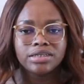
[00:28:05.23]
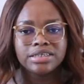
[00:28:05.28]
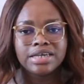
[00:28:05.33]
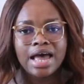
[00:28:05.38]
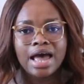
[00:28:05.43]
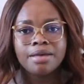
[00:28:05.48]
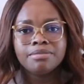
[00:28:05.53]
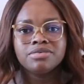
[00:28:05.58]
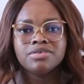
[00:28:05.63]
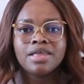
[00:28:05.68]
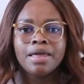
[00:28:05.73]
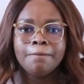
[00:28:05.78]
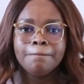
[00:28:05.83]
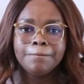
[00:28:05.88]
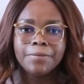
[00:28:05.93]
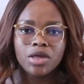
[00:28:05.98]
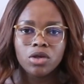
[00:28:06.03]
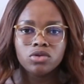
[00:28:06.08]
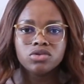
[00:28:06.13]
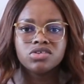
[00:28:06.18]
of times they
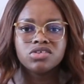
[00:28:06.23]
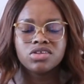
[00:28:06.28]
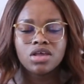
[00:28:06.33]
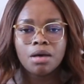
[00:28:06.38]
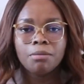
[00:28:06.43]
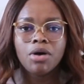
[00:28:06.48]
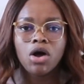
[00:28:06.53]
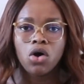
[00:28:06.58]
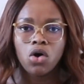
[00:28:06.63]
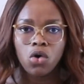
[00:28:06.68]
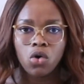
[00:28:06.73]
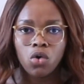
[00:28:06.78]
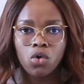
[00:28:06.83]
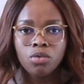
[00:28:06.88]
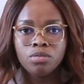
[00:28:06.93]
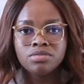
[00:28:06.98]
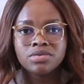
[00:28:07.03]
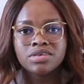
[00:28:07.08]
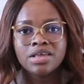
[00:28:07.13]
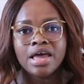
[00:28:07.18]
build some
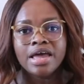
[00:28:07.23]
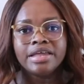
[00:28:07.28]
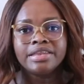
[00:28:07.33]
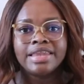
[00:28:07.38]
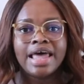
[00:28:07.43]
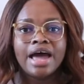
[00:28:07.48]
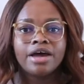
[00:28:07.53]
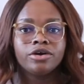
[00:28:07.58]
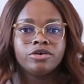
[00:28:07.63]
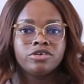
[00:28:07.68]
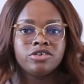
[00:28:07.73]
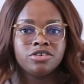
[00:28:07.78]
homes that are